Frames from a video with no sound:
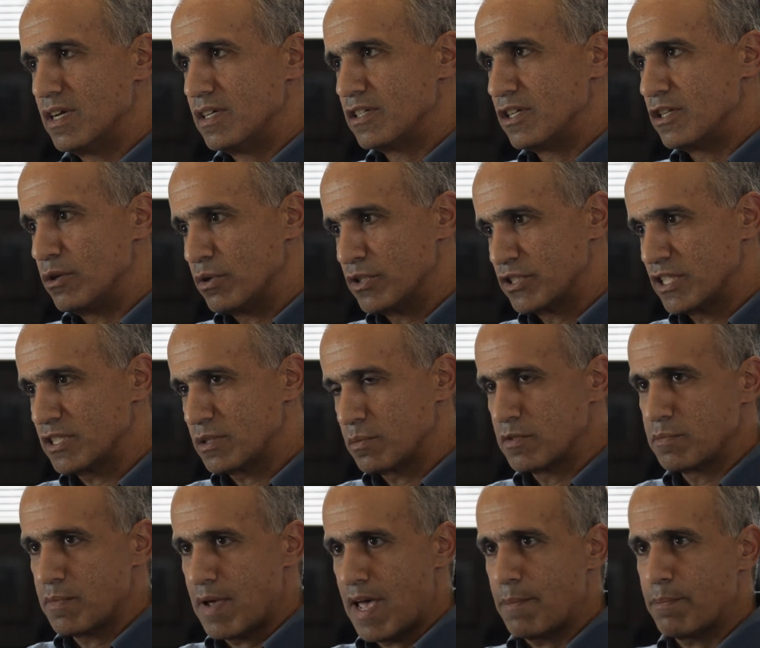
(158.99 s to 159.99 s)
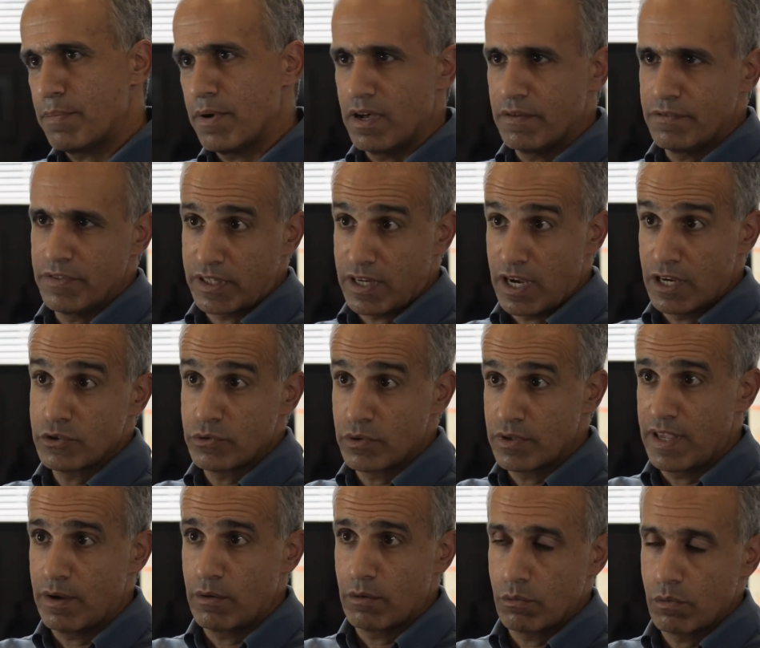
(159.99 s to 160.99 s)
to do a systems map of the country
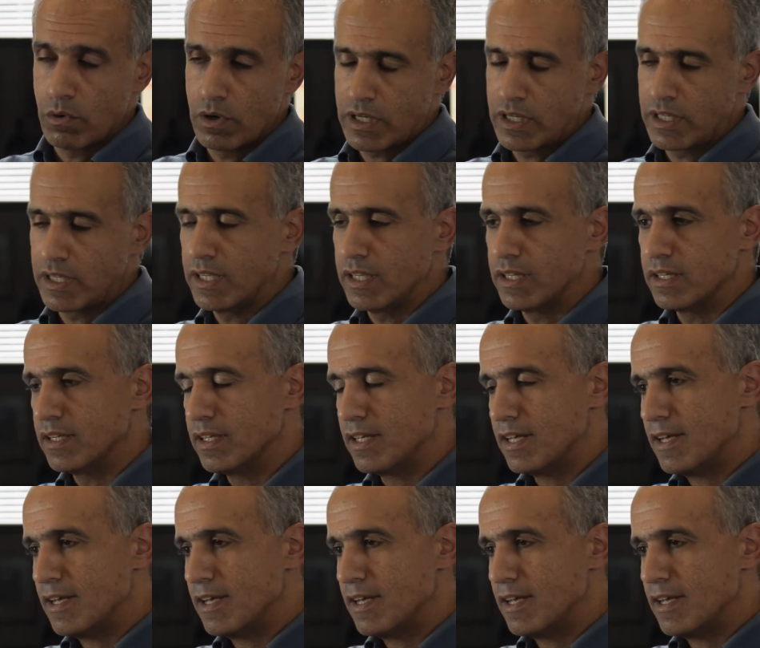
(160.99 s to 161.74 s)
they were working in.